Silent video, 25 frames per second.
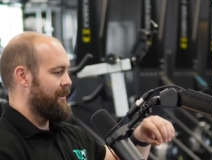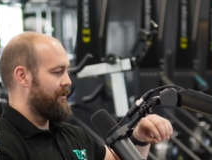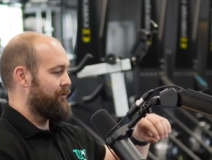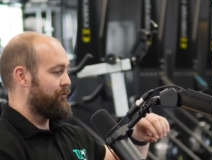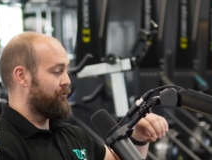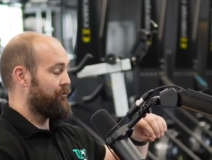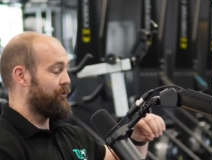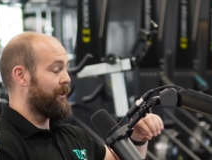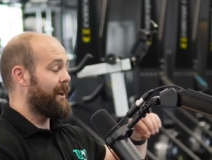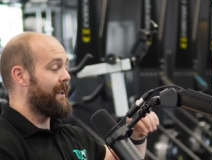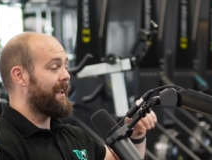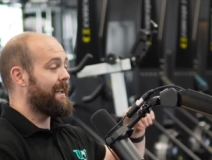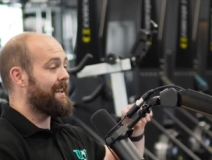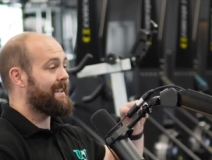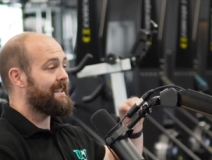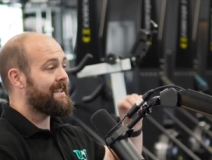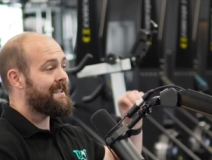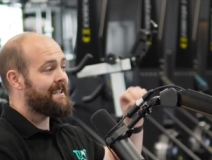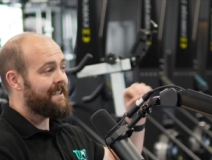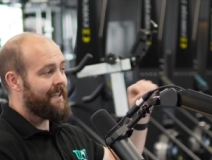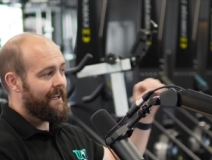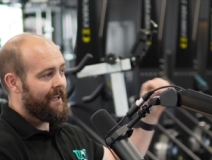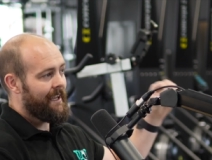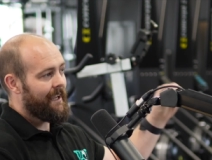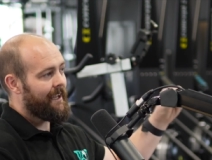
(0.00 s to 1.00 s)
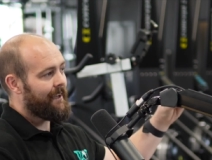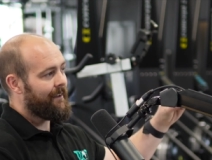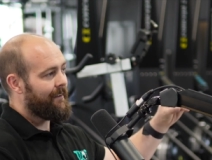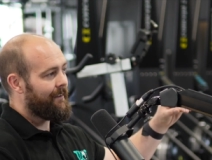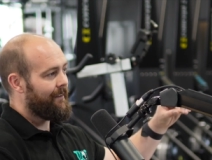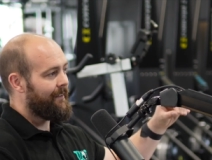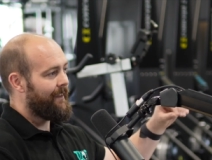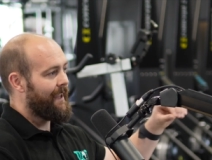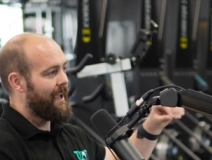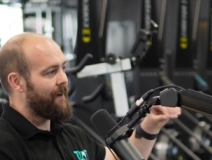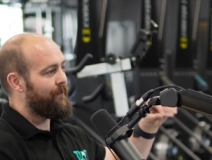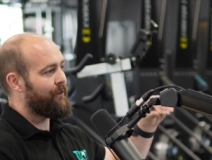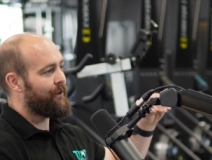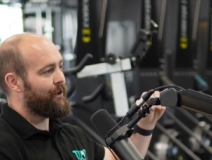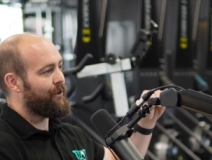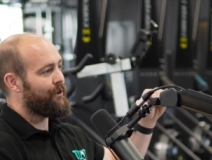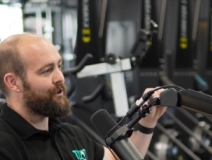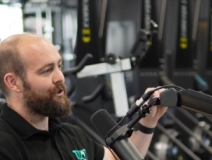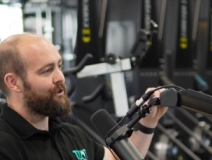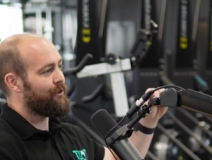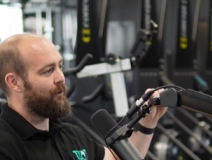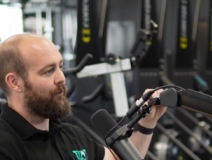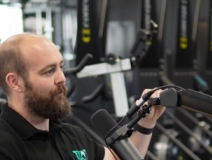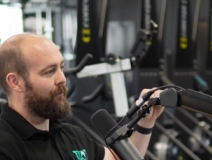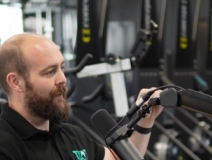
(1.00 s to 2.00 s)
really seeing the
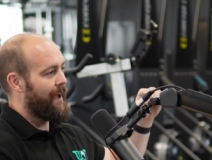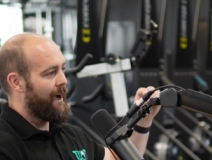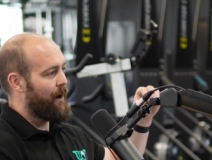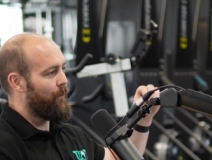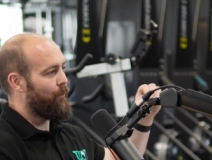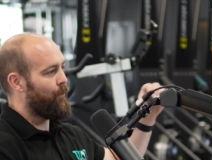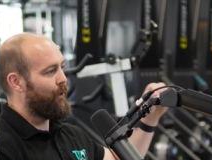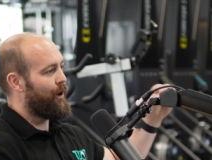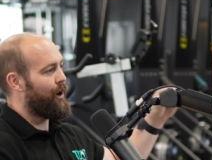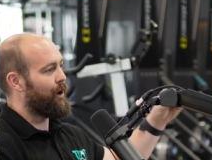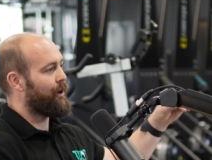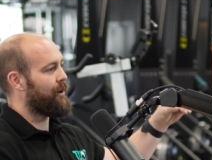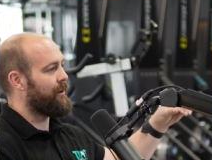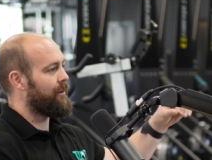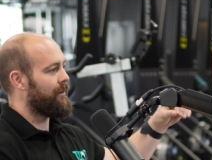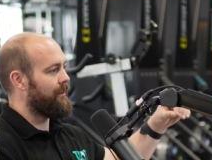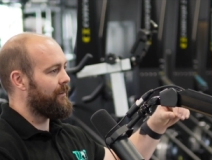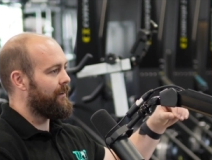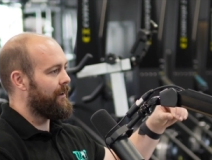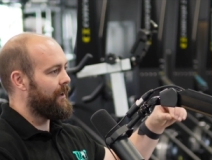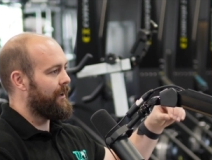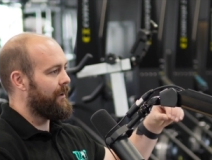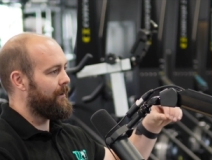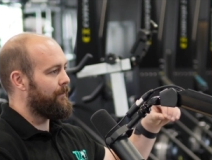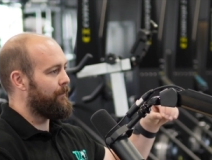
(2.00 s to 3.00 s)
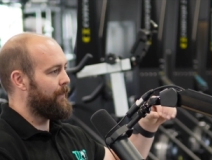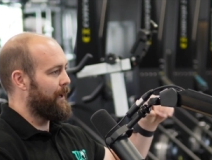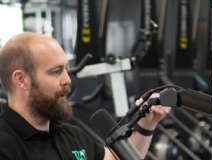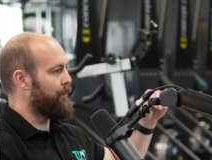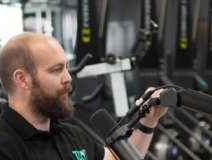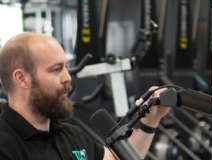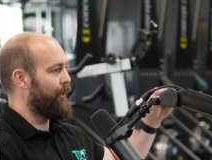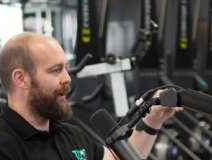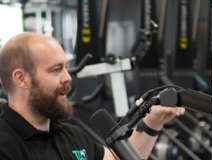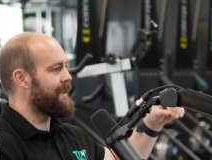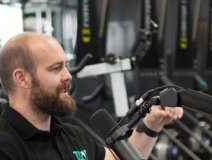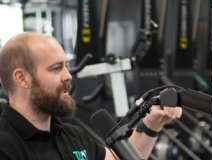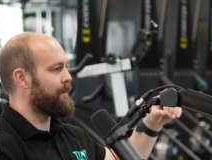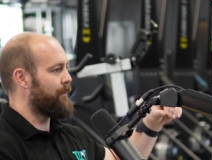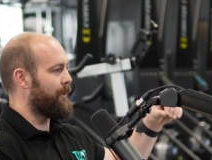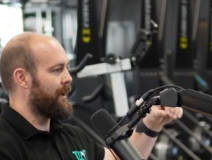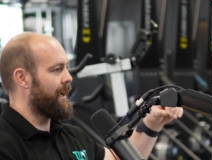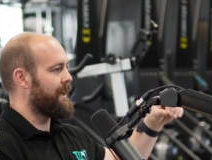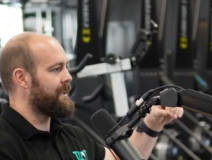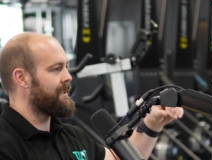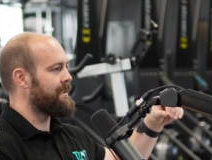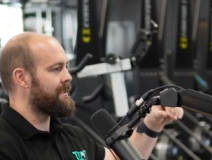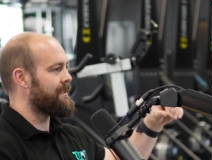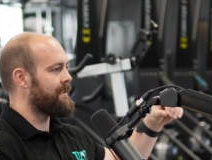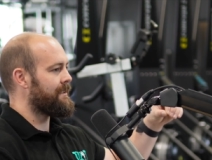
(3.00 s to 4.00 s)
evidence of that work being put into
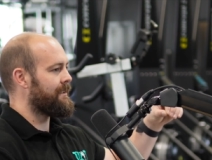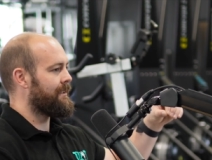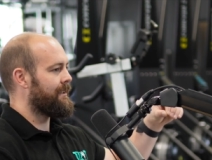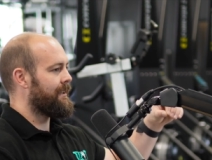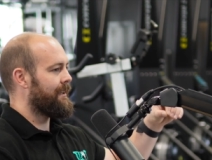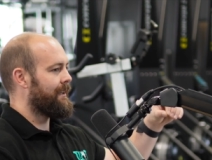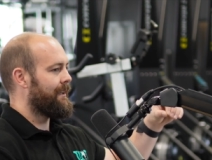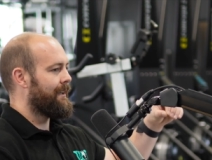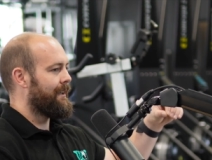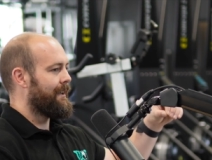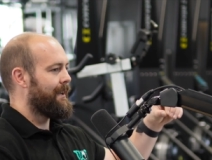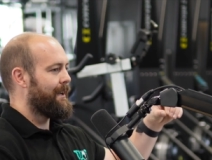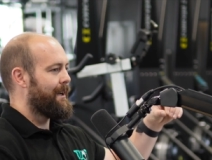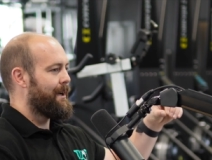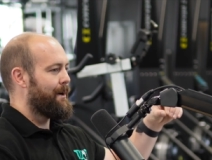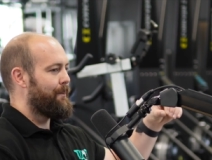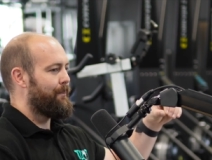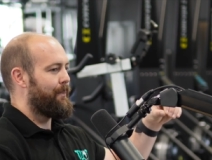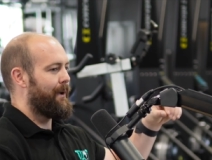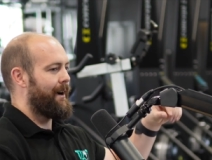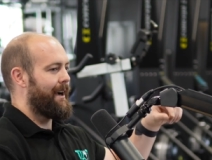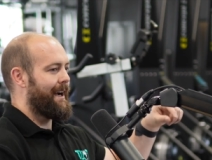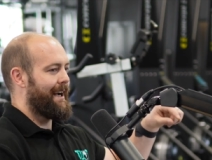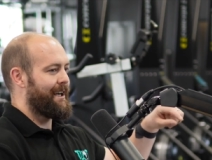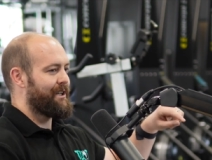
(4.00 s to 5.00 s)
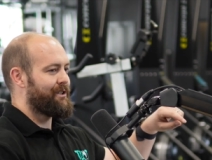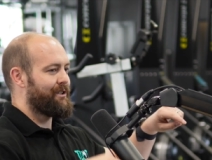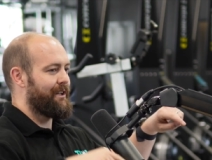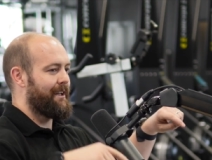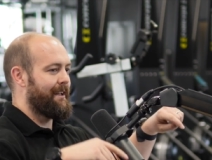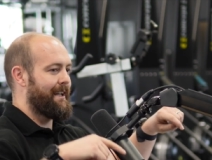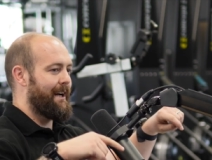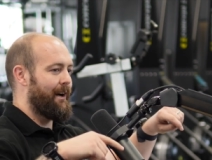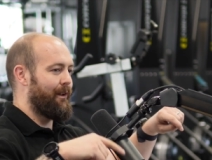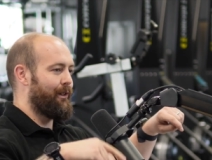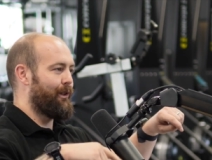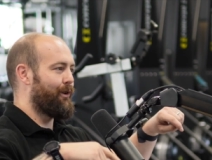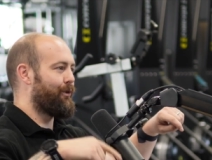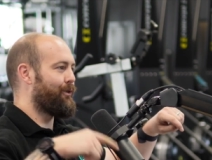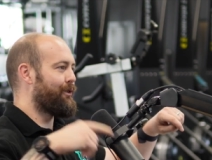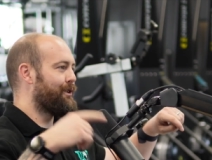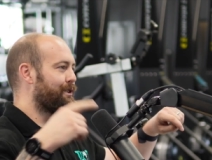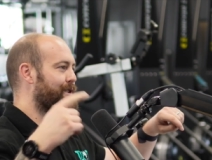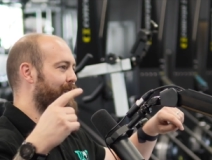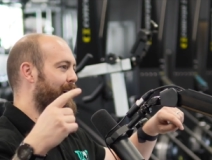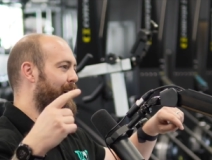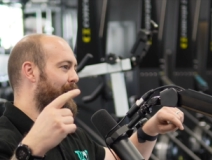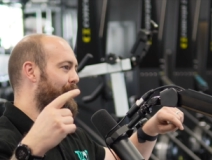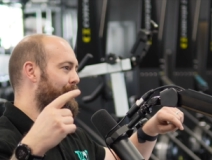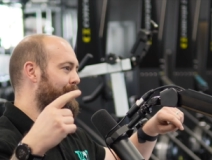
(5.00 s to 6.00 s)
place. But actually now long
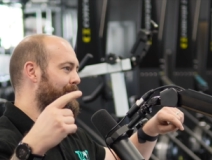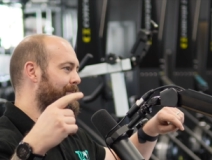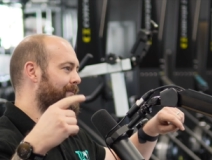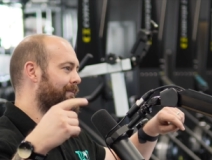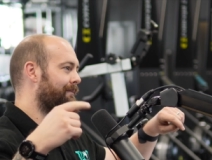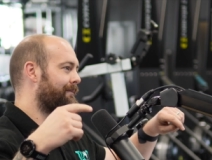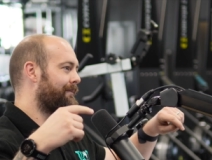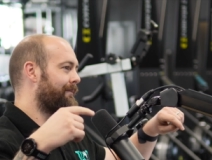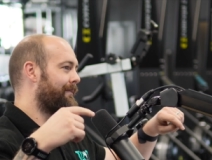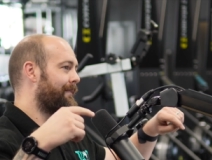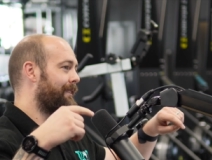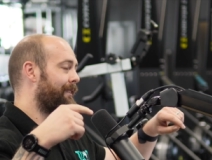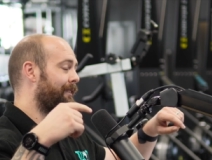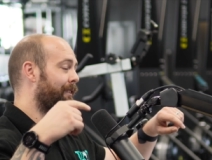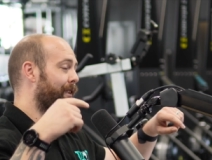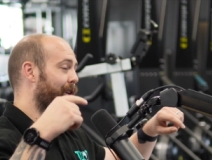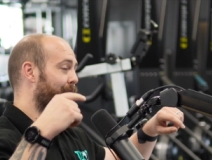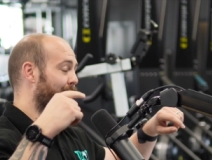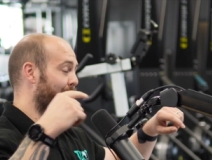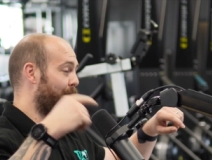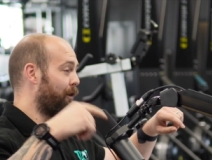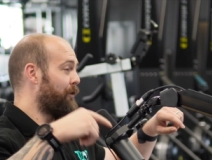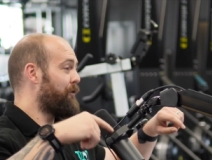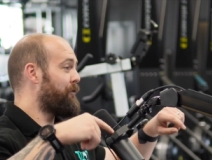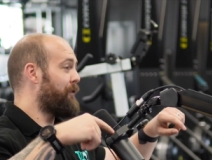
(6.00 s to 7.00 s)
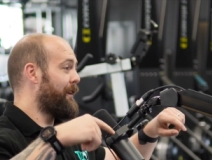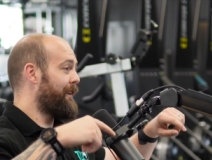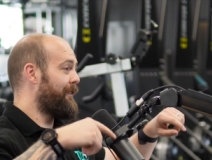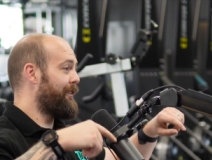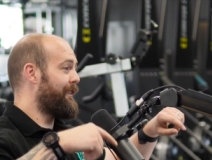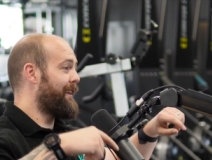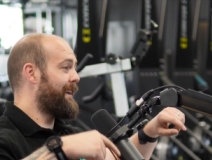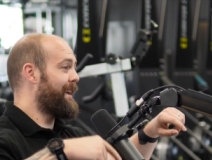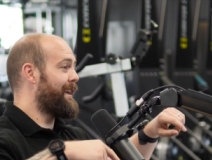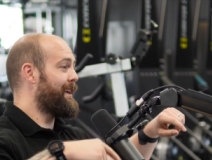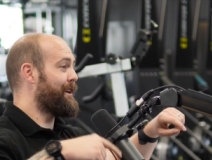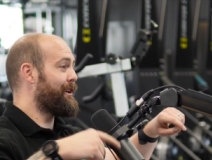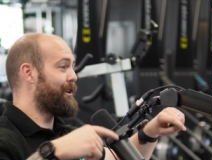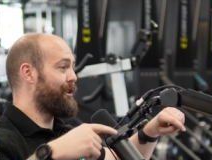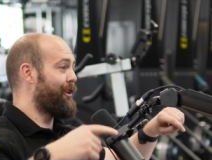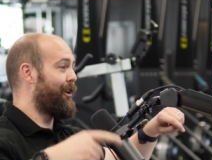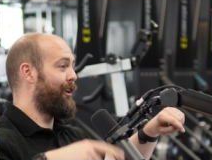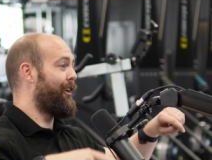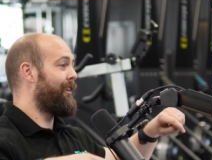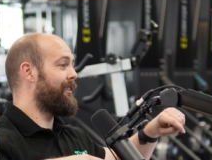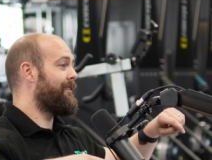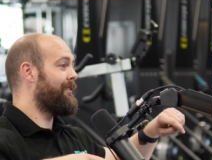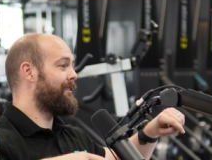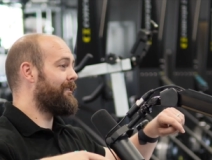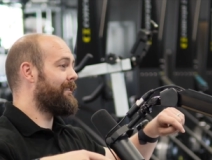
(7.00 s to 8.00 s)
term, the girlfriend that he
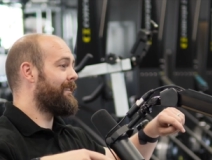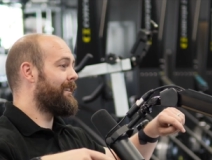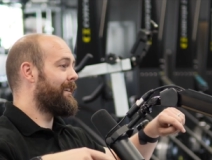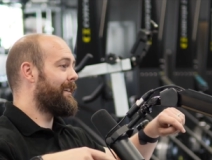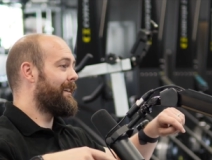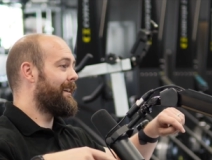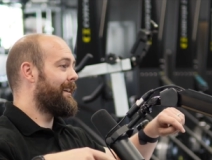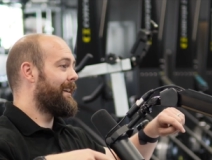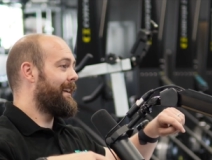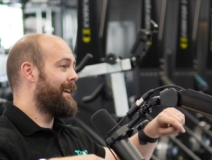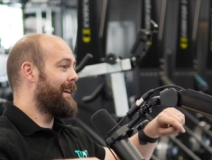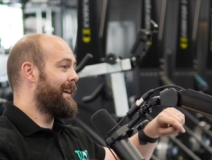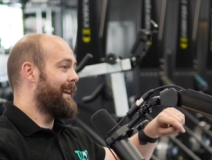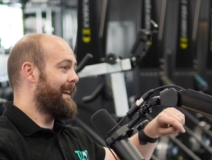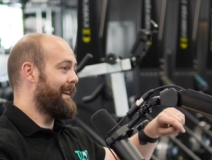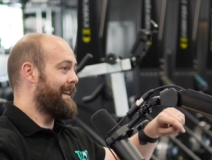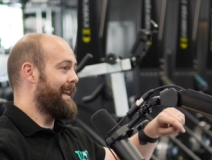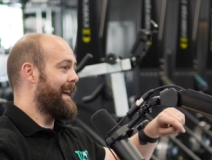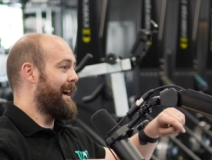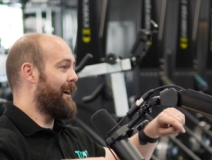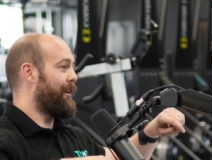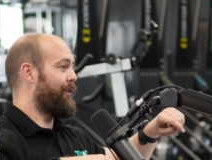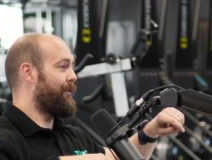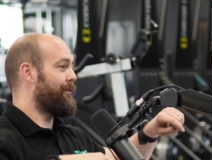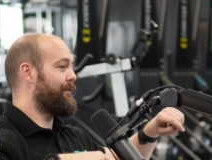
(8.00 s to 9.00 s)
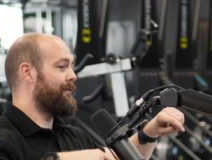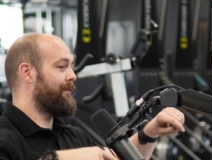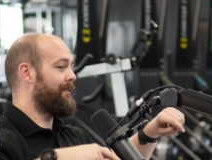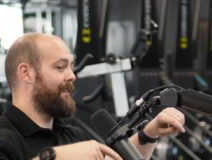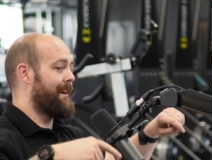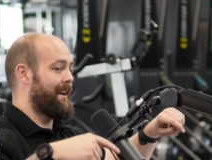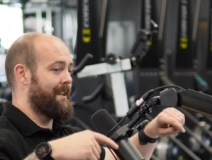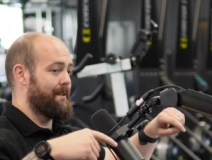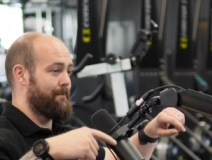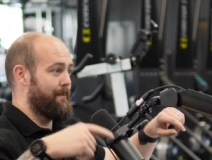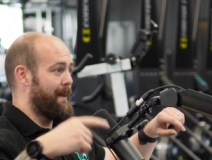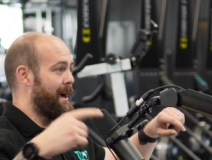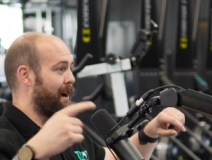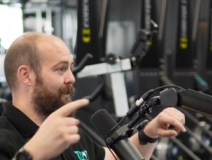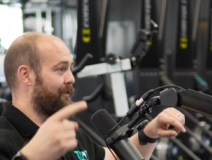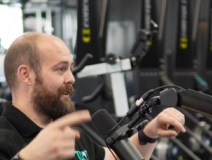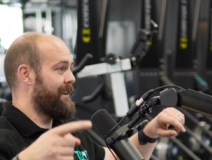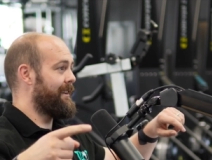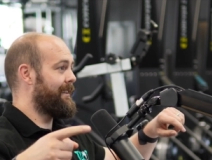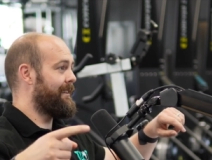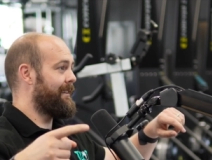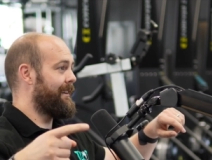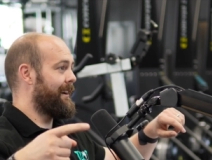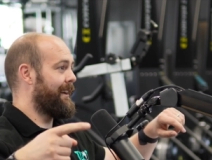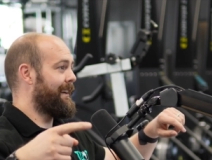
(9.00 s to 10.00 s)
got, he now has
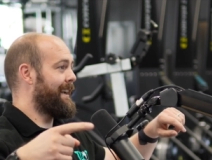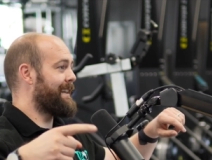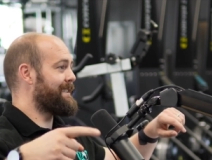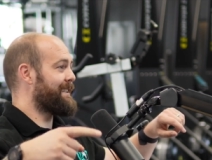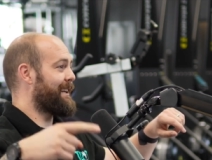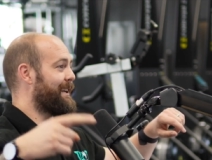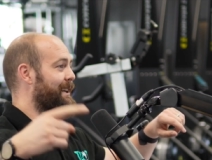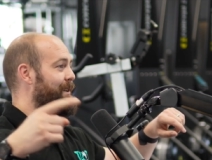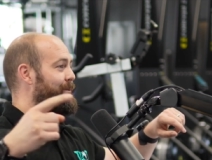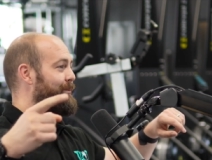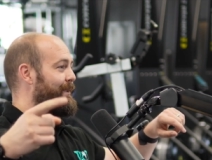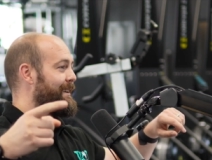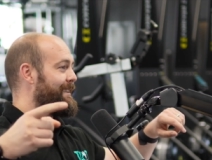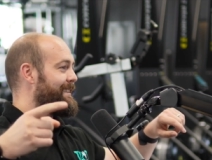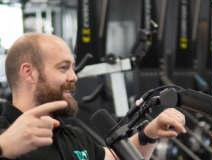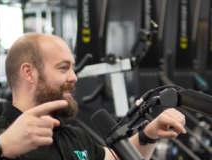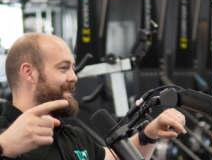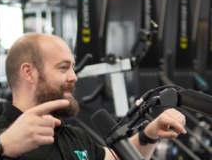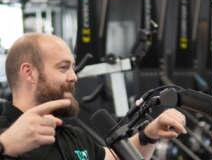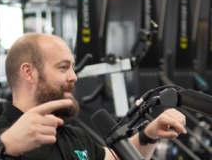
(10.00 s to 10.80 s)
married and has a kid with.